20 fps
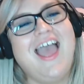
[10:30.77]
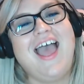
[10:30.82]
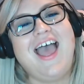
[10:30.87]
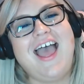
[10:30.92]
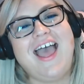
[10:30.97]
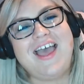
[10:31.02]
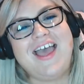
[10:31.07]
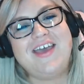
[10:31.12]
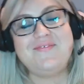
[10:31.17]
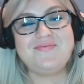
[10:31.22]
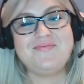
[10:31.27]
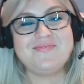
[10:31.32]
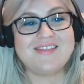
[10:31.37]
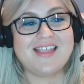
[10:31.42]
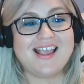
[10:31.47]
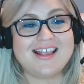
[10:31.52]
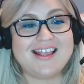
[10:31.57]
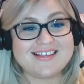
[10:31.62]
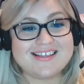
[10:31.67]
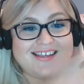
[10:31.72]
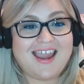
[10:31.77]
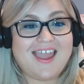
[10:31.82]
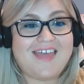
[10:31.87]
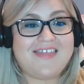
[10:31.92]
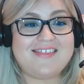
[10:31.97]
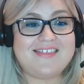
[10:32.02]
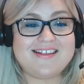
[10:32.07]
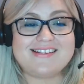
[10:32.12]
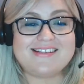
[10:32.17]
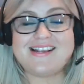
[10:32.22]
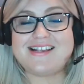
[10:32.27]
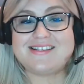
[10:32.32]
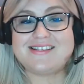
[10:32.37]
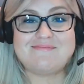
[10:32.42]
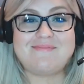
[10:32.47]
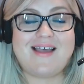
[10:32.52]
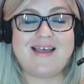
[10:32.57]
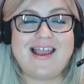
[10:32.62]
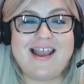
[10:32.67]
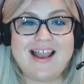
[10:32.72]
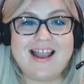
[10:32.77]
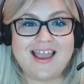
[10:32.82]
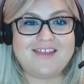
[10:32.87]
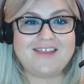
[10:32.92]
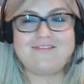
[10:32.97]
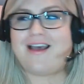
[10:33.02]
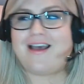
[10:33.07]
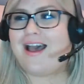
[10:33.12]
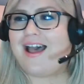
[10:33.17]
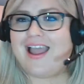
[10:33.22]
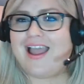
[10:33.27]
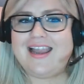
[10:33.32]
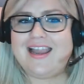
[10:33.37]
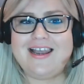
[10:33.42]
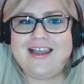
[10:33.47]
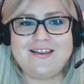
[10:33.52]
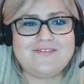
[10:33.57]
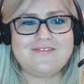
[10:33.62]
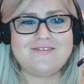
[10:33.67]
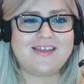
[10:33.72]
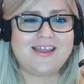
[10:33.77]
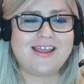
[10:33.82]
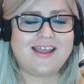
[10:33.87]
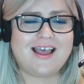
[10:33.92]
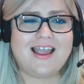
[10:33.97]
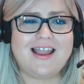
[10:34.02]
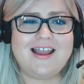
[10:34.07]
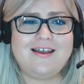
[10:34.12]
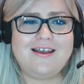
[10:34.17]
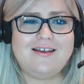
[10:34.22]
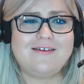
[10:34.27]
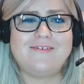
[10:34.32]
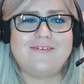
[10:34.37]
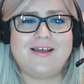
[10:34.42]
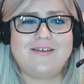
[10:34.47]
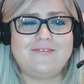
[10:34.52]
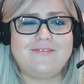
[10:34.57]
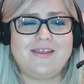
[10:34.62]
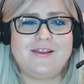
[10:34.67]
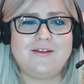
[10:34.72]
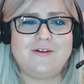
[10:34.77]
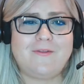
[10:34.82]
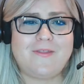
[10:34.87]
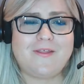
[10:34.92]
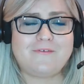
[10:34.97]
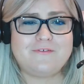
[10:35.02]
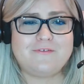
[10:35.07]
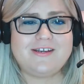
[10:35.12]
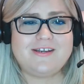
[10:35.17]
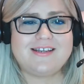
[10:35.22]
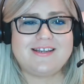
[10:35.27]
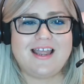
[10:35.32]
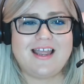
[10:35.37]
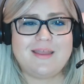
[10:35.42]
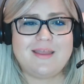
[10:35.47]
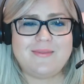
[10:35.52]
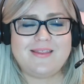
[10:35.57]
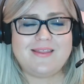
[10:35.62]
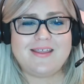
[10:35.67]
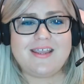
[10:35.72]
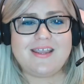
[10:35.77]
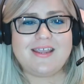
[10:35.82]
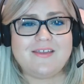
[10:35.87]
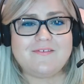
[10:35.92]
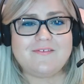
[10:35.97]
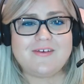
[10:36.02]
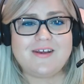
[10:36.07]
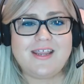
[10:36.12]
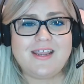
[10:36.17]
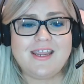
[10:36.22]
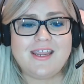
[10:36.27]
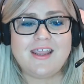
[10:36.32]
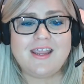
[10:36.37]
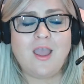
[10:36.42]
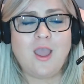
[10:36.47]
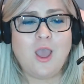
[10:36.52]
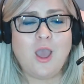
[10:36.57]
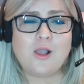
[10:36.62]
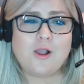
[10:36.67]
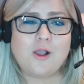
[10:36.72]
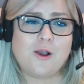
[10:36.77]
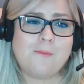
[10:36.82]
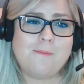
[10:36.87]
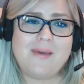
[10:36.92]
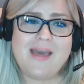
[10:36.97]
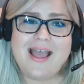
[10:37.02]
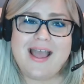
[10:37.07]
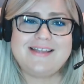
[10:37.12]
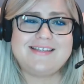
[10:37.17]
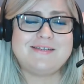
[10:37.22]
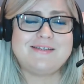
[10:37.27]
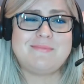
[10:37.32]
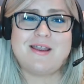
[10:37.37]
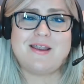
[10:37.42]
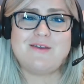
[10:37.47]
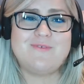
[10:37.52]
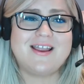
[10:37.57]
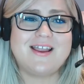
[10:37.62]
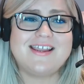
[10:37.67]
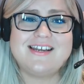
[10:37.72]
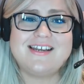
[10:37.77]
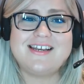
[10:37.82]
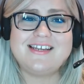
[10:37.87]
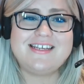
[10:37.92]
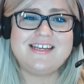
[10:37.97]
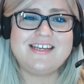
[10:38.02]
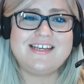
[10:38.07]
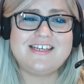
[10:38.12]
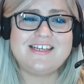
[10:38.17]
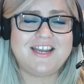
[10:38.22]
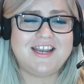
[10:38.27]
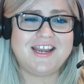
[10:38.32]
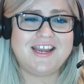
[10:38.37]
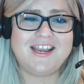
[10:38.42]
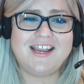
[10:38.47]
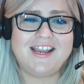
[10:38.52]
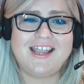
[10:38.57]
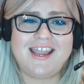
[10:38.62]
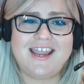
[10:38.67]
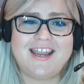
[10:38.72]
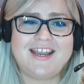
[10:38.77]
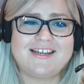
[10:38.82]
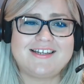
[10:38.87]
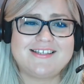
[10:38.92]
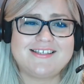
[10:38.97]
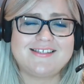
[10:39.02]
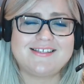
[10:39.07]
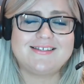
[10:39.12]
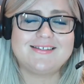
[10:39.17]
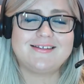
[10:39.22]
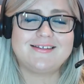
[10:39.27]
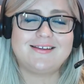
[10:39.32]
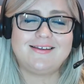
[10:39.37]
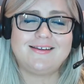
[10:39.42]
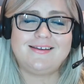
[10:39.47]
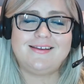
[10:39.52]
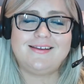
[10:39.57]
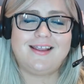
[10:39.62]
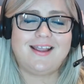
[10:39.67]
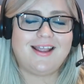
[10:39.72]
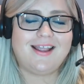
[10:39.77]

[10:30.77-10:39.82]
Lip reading: So yeah, this is my life. I love it. I love having all that free time in the evening. Compared to my regular teaching, it's, yeah,